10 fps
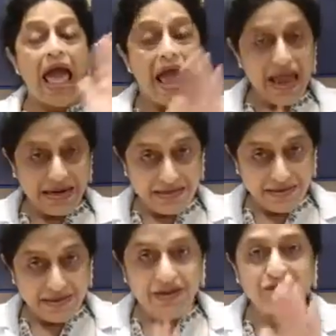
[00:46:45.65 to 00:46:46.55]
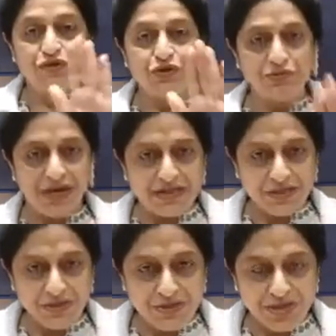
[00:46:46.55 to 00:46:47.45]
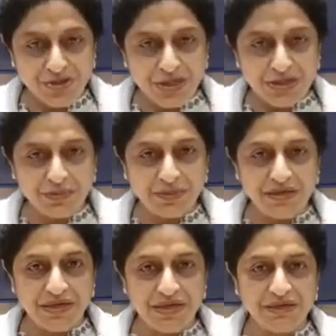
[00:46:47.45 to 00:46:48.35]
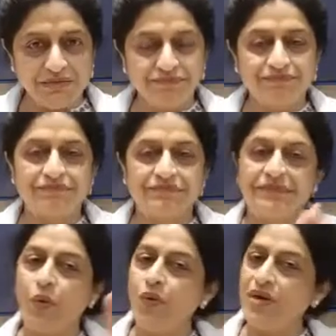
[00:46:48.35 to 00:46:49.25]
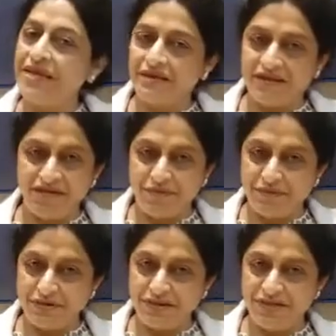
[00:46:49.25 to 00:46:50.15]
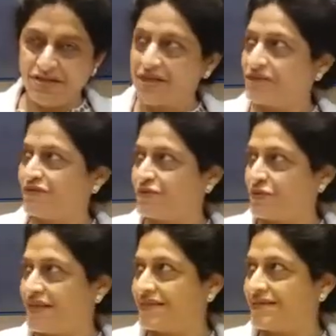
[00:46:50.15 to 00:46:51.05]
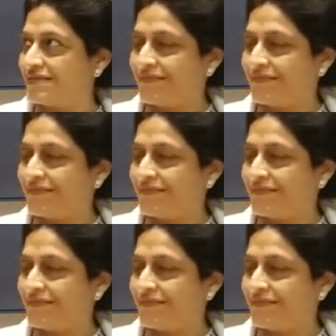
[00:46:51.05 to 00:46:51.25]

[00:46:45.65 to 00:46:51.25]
and if 2 blastocyst transfer done, only 35% chance of twins.